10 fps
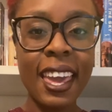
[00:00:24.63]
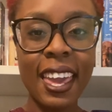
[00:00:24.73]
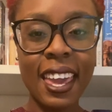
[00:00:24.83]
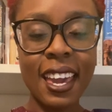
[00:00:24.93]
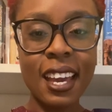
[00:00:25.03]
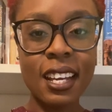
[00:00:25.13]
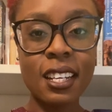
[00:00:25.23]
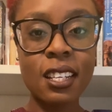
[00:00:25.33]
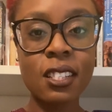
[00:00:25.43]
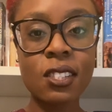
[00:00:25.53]

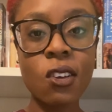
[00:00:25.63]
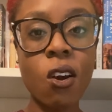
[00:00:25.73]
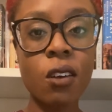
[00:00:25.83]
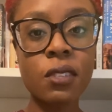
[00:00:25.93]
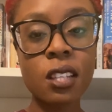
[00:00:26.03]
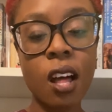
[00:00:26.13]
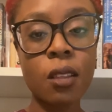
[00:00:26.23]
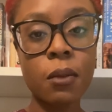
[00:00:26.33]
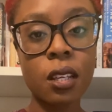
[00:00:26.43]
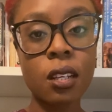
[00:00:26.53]
and Song of
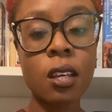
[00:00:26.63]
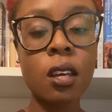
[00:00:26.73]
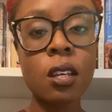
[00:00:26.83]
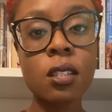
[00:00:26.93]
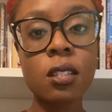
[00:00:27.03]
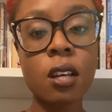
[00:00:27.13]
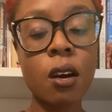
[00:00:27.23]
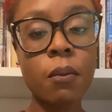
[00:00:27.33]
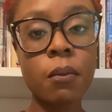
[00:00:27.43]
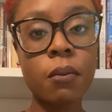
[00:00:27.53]
Solomon.
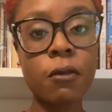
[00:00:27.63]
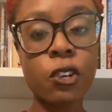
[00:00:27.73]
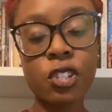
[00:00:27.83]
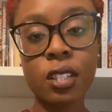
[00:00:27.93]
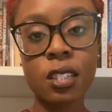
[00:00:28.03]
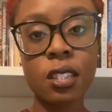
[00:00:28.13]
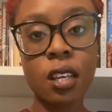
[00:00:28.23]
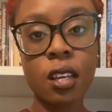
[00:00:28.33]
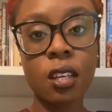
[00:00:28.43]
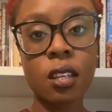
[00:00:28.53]
Some versions
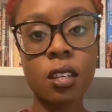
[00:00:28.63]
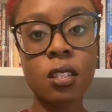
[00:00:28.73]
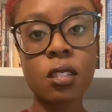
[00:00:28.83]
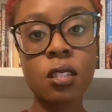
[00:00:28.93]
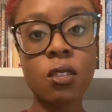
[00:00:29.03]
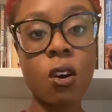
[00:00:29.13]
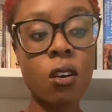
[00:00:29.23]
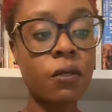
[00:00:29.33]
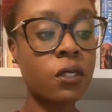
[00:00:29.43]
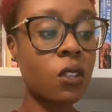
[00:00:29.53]
say
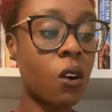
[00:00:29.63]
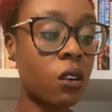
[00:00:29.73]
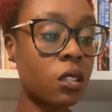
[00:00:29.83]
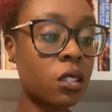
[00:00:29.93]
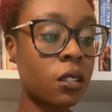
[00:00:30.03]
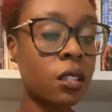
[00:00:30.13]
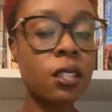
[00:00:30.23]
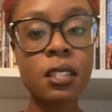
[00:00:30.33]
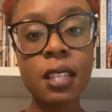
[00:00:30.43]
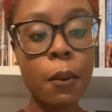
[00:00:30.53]
Song of Songs.
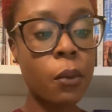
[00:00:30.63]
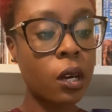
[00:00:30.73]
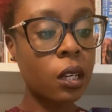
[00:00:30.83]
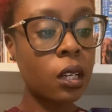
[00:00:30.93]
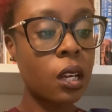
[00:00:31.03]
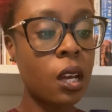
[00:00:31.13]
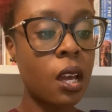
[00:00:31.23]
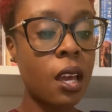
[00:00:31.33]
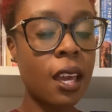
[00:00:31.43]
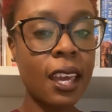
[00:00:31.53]
Same book.
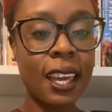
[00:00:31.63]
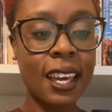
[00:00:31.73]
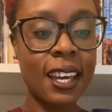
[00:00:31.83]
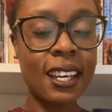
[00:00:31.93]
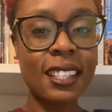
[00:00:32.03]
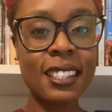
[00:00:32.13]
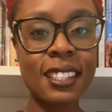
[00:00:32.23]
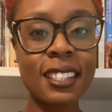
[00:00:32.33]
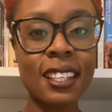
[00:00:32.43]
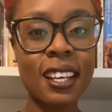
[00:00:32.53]
And
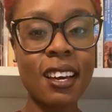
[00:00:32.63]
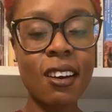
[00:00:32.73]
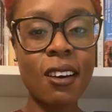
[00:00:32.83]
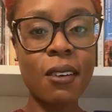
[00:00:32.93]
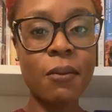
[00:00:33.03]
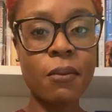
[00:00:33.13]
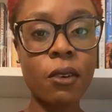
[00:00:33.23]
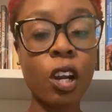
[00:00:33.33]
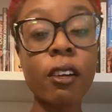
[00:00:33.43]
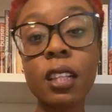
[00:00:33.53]

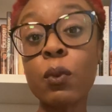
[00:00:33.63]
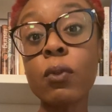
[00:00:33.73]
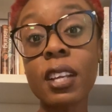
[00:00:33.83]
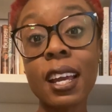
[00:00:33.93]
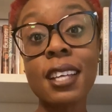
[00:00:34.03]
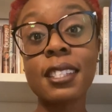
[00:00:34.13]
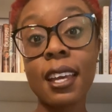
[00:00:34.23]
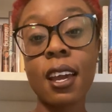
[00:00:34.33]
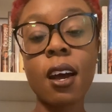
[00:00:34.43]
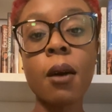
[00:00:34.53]
currently we're reading
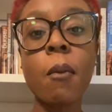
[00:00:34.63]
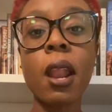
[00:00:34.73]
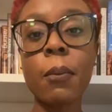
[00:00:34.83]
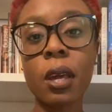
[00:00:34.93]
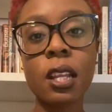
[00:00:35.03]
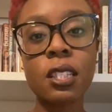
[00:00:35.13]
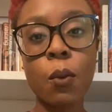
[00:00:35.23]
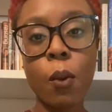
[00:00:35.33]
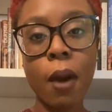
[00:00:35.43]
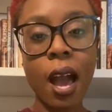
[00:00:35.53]
Isaiah, but I'm going to
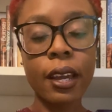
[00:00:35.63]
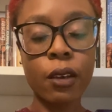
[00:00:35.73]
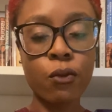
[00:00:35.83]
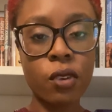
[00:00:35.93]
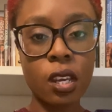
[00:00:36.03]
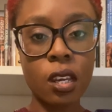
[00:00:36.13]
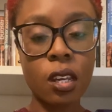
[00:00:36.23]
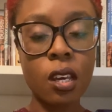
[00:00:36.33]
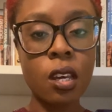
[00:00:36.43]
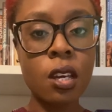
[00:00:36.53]
double back and read
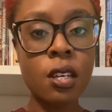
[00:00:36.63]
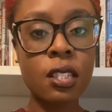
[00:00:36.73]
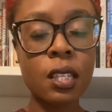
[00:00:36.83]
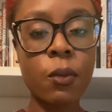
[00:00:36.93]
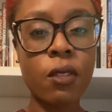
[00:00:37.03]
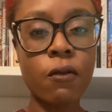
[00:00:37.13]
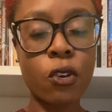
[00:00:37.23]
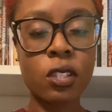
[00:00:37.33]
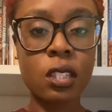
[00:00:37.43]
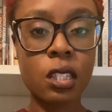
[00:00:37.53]
some of the
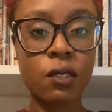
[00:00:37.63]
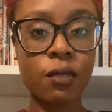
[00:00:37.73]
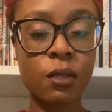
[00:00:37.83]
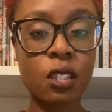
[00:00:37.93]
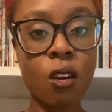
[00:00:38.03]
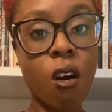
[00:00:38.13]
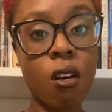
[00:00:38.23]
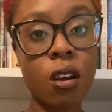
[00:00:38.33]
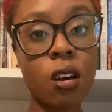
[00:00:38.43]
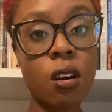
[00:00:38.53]
verses from
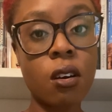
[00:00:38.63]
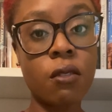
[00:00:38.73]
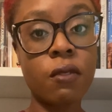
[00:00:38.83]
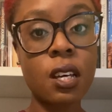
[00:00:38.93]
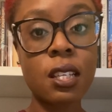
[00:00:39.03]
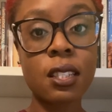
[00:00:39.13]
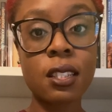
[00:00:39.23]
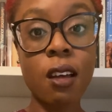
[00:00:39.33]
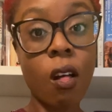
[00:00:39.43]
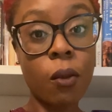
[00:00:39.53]
Song of
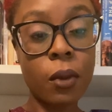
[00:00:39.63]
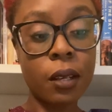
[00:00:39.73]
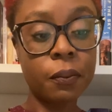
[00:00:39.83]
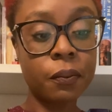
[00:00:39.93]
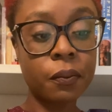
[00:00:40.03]
Solomon.